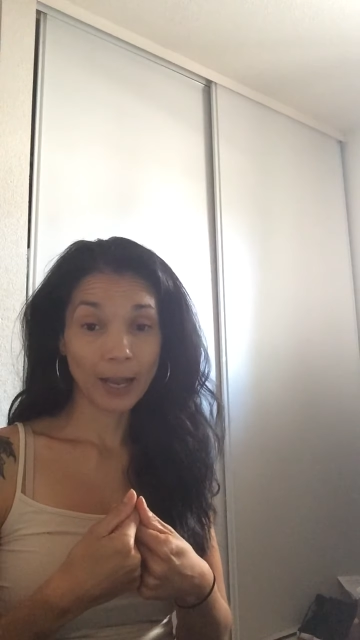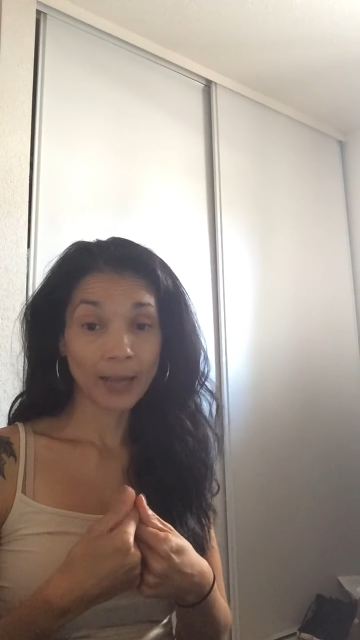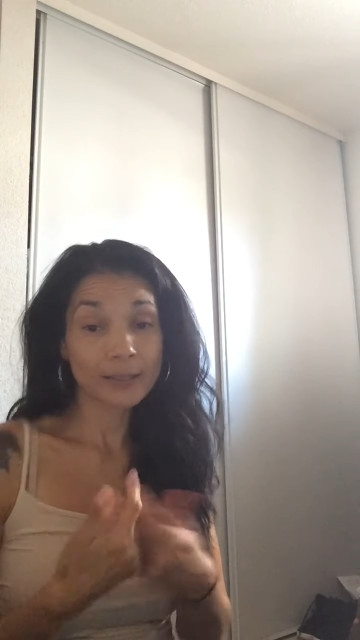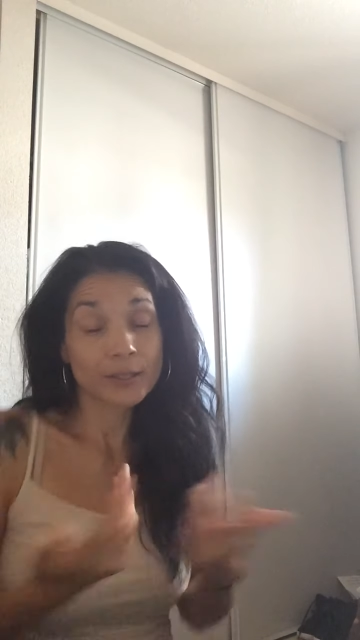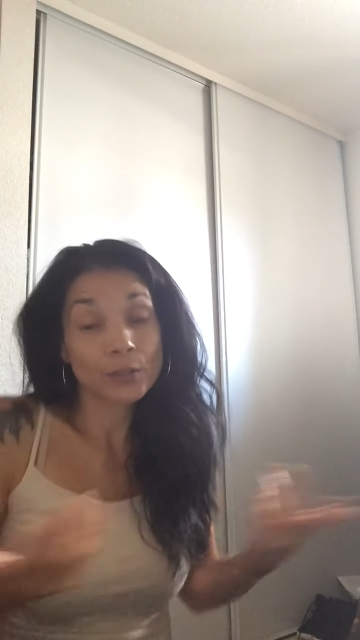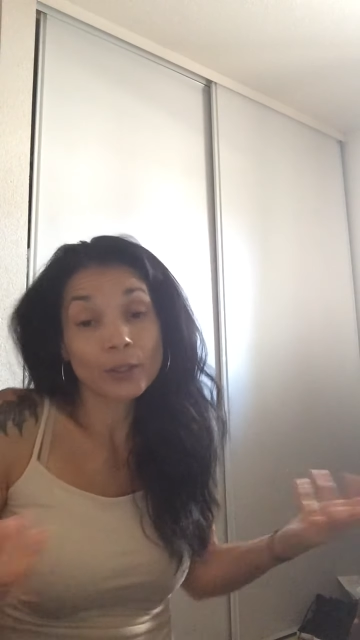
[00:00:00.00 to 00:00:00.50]
I
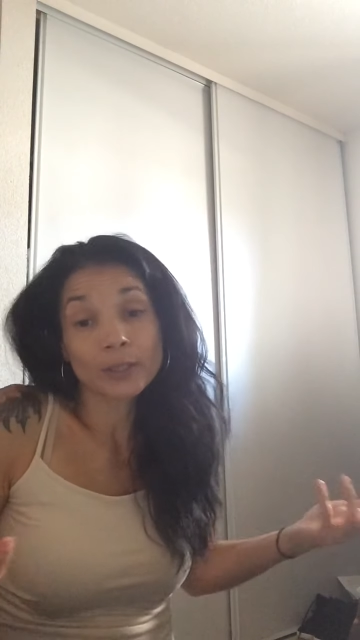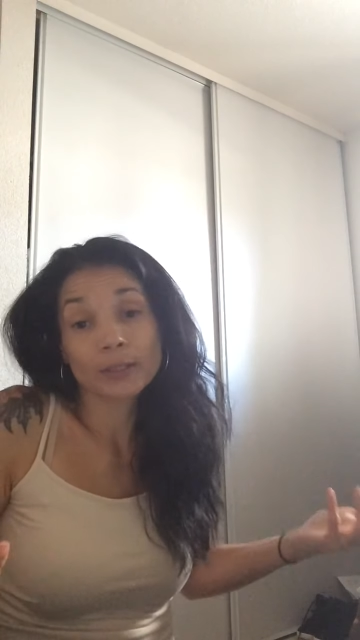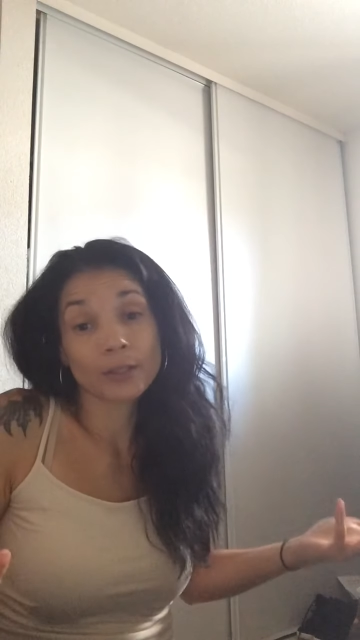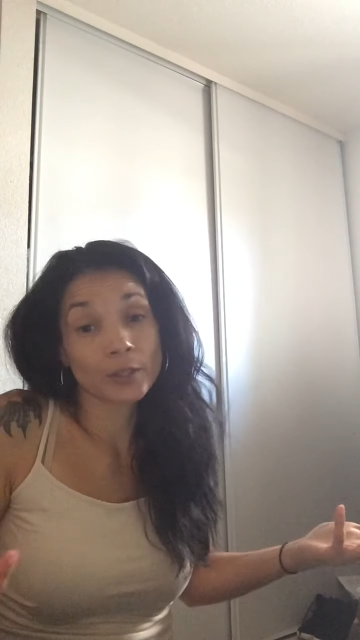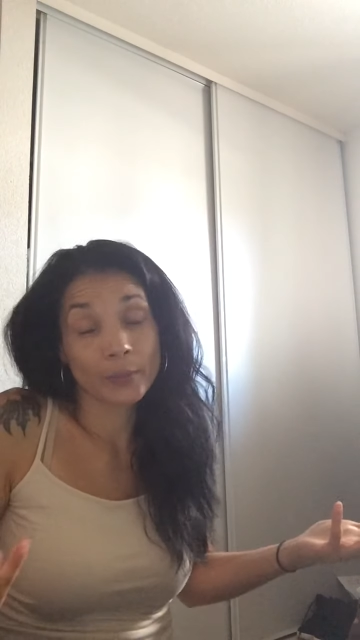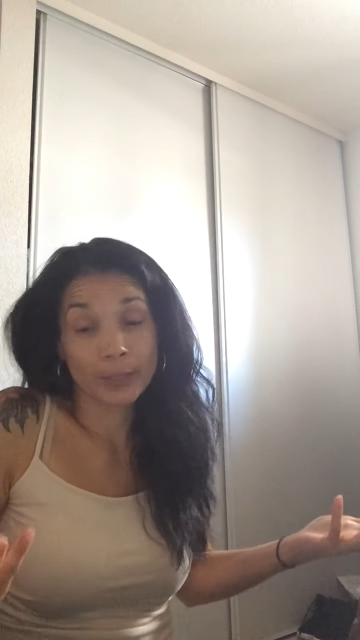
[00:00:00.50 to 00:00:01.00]
still
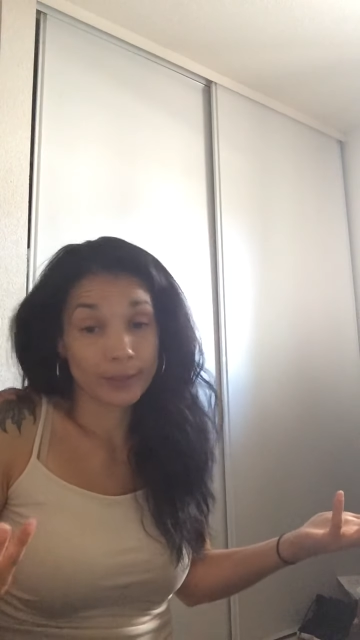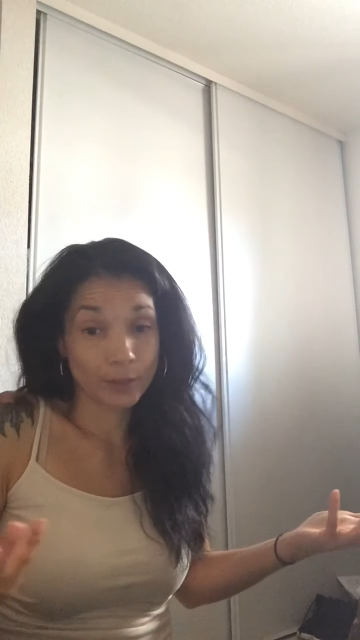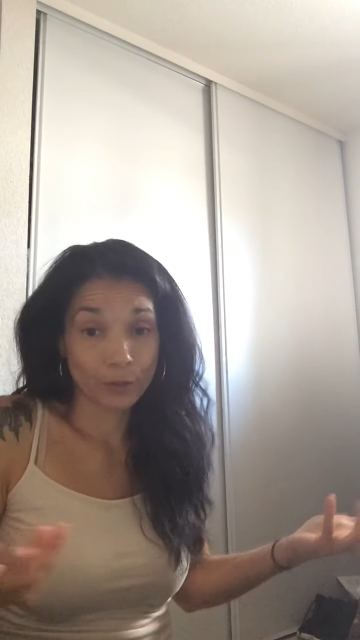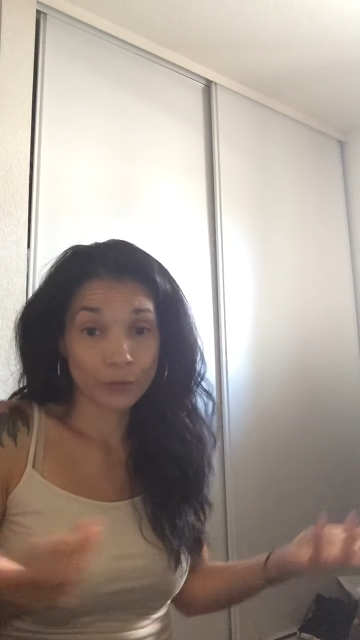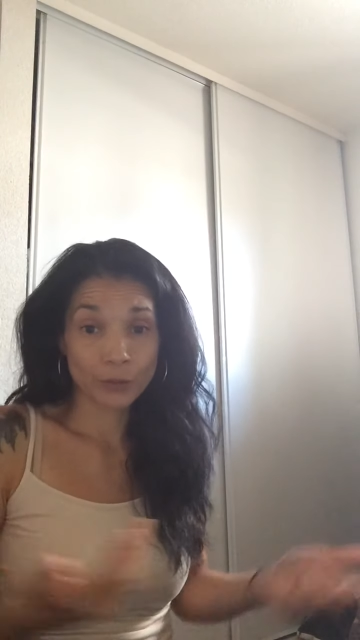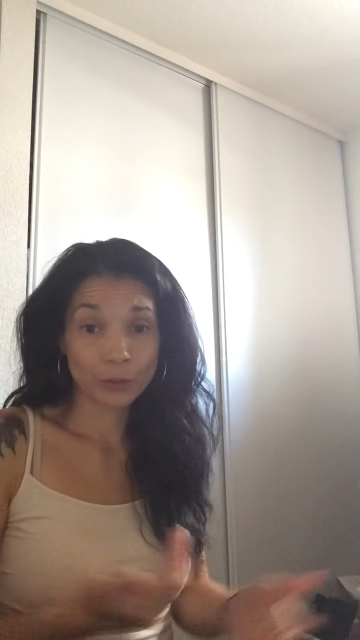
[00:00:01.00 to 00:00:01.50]
consider
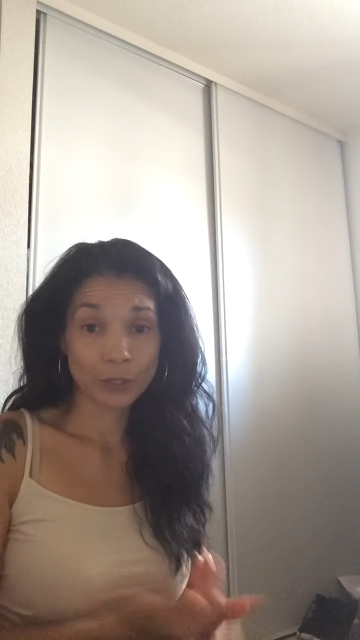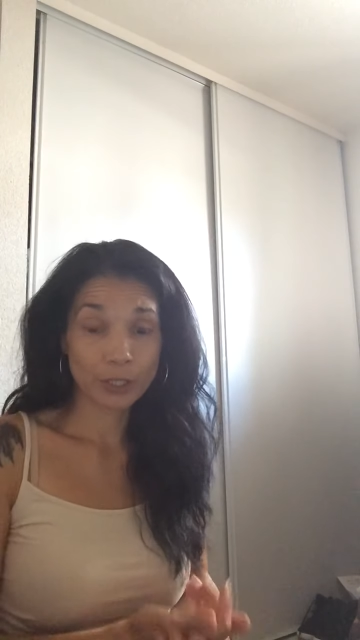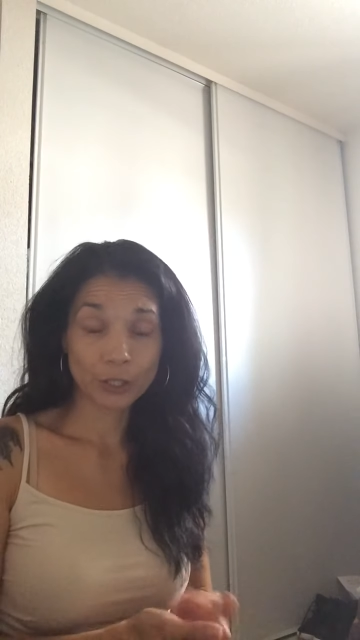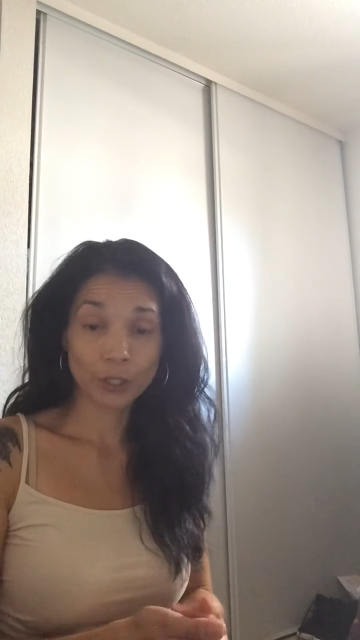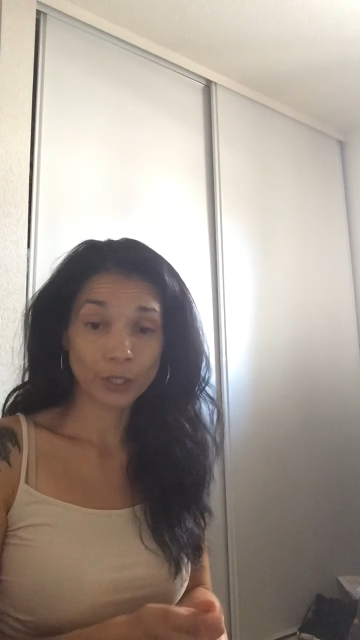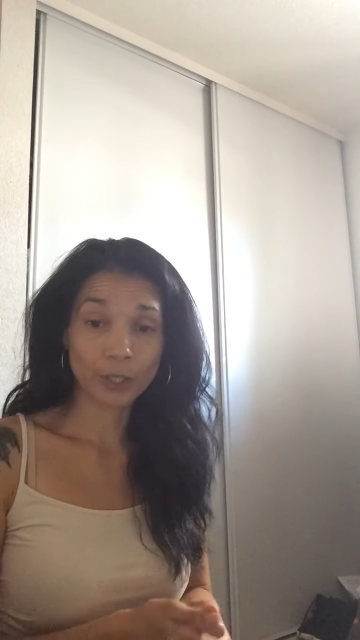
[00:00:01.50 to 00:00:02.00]
myself a new
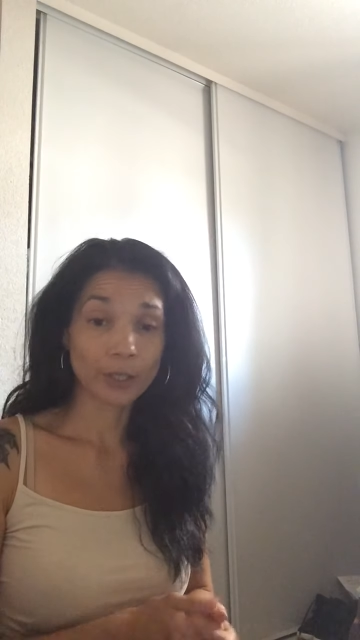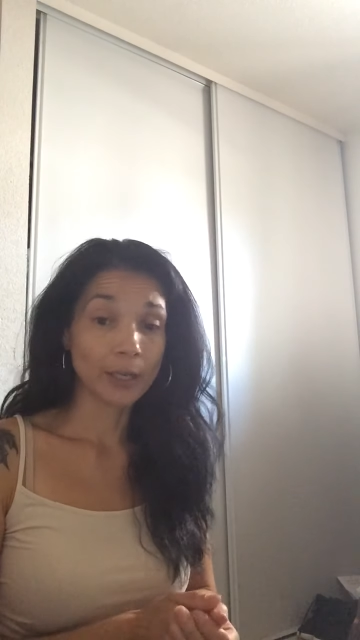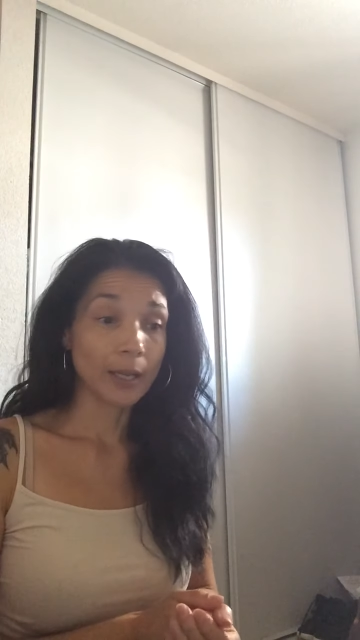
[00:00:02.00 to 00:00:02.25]
teacher.